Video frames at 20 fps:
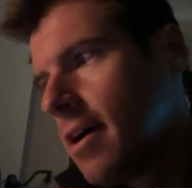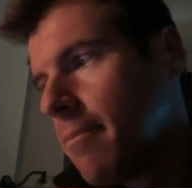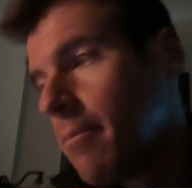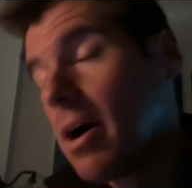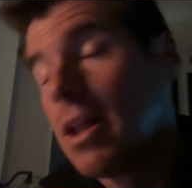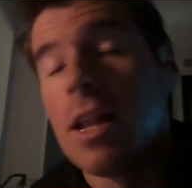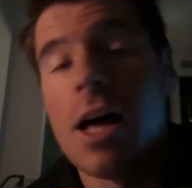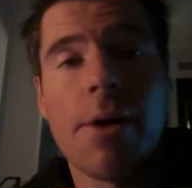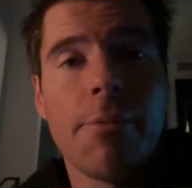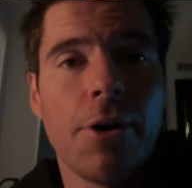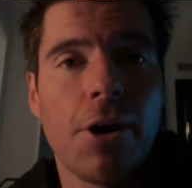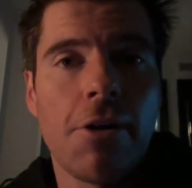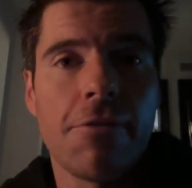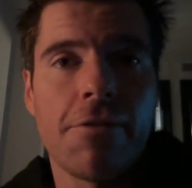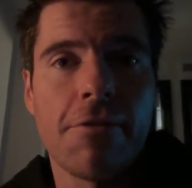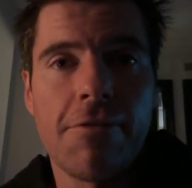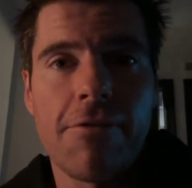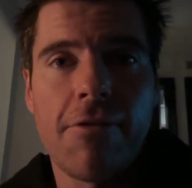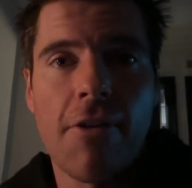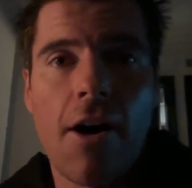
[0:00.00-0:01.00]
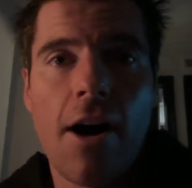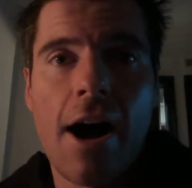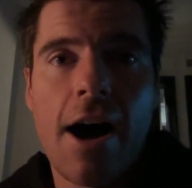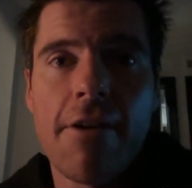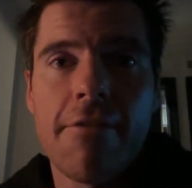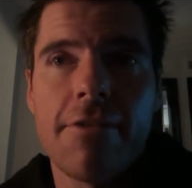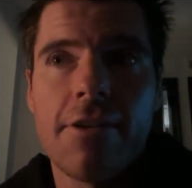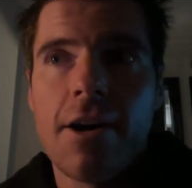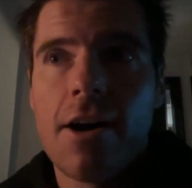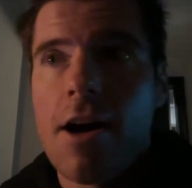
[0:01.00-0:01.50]
My alarm went off at
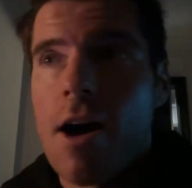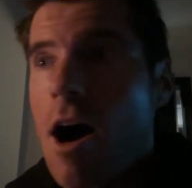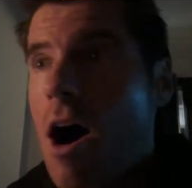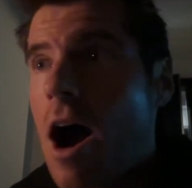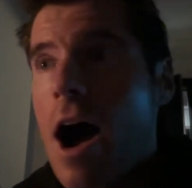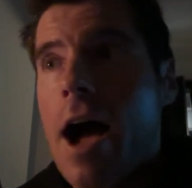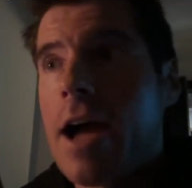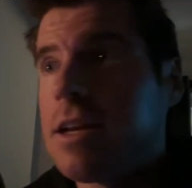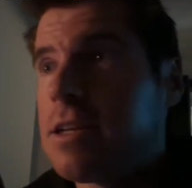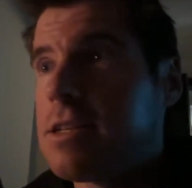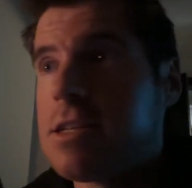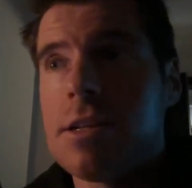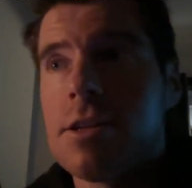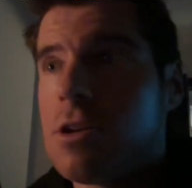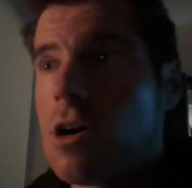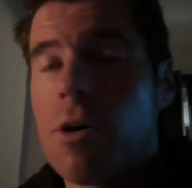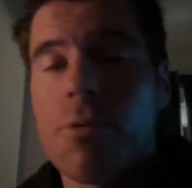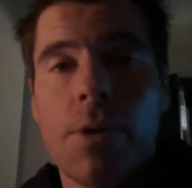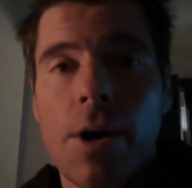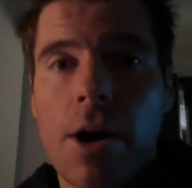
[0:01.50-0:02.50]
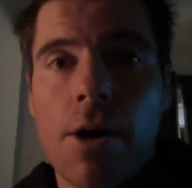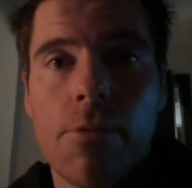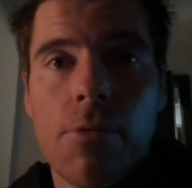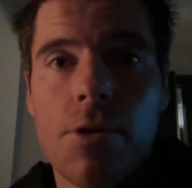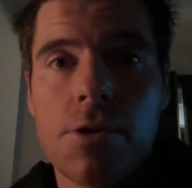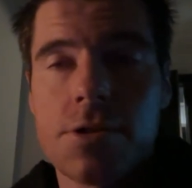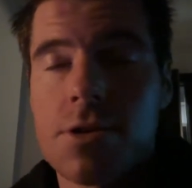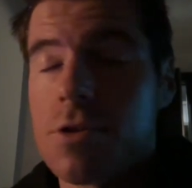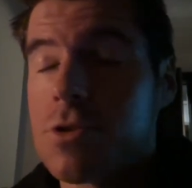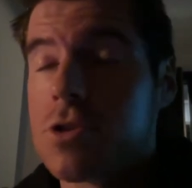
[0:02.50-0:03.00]
5. I didn't know where I
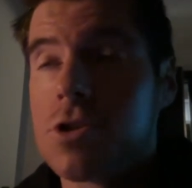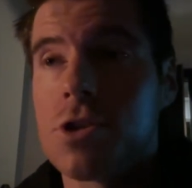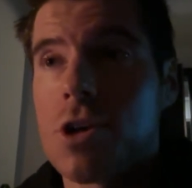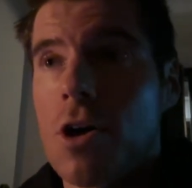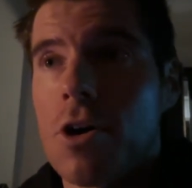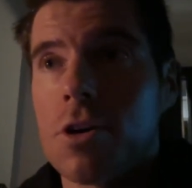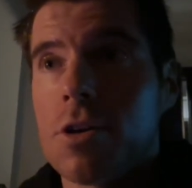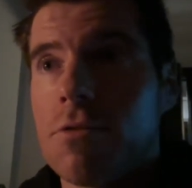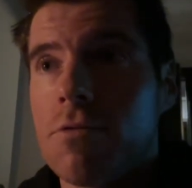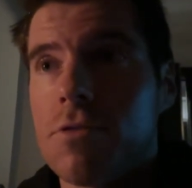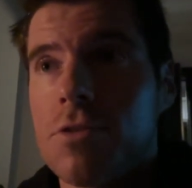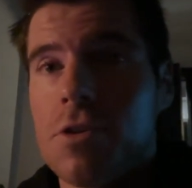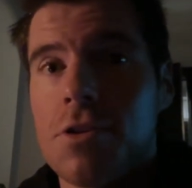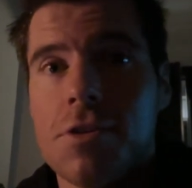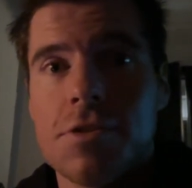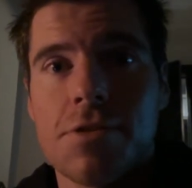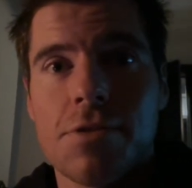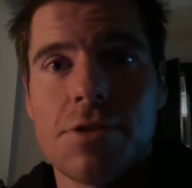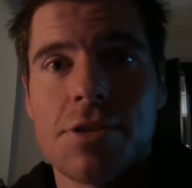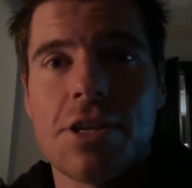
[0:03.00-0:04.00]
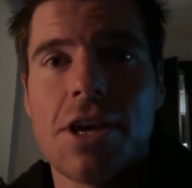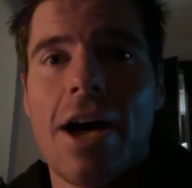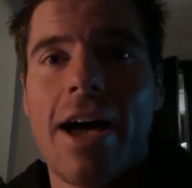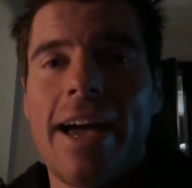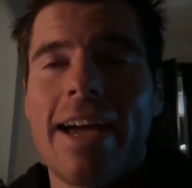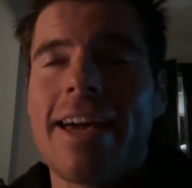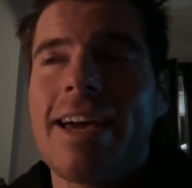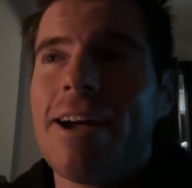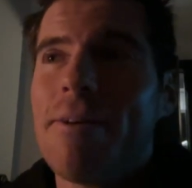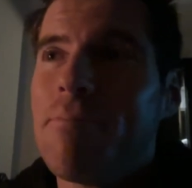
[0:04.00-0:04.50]
was. I was so confused. It was
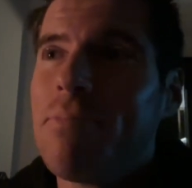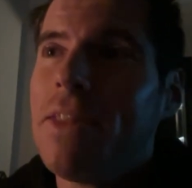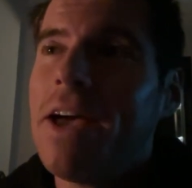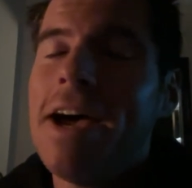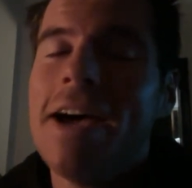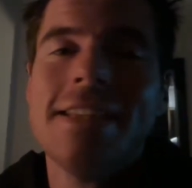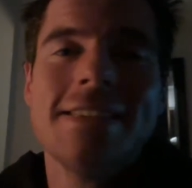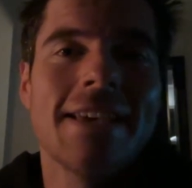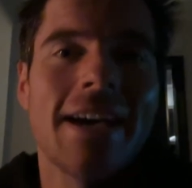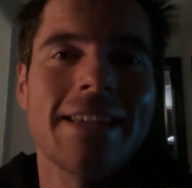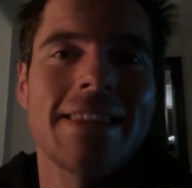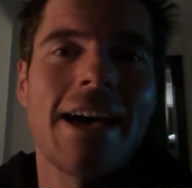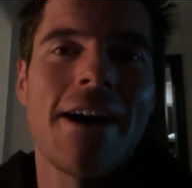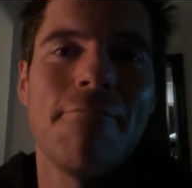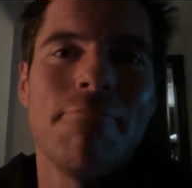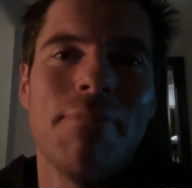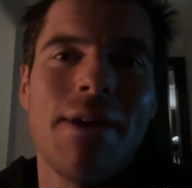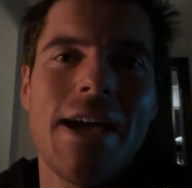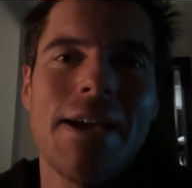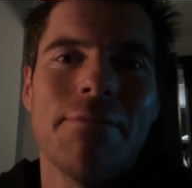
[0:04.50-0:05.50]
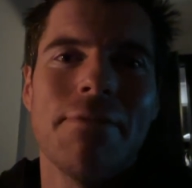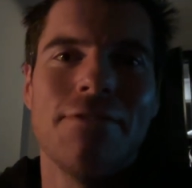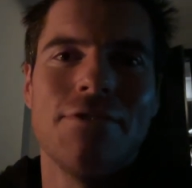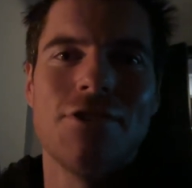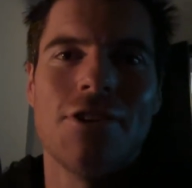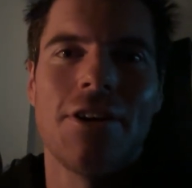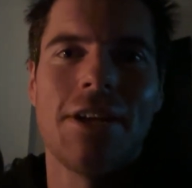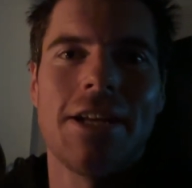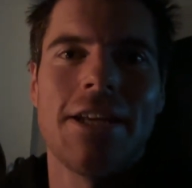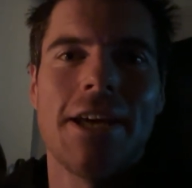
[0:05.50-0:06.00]
like, it's like that meme of
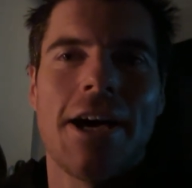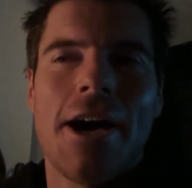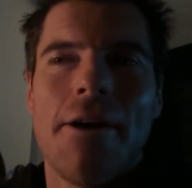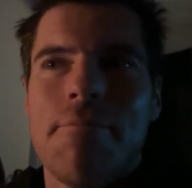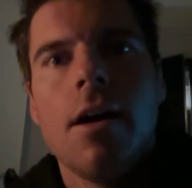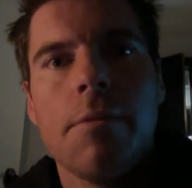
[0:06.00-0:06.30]
Johnny Depp.